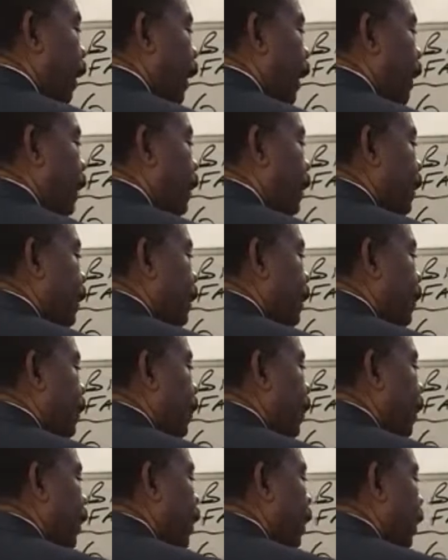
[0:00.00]
x
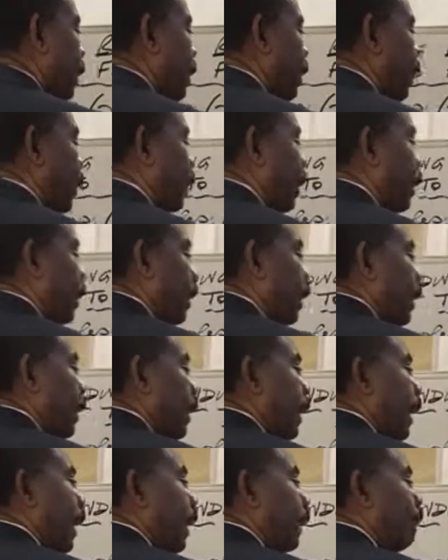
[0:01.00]
squared.
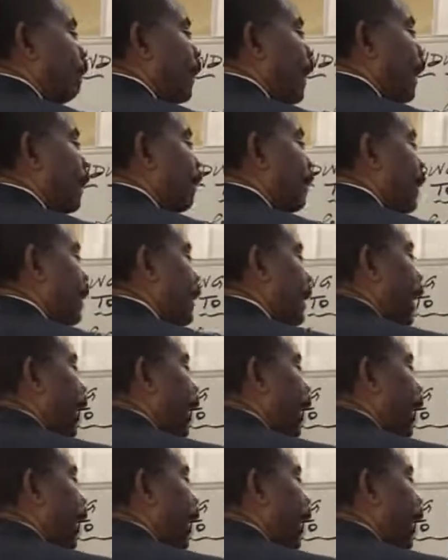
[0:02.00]
Negative 5x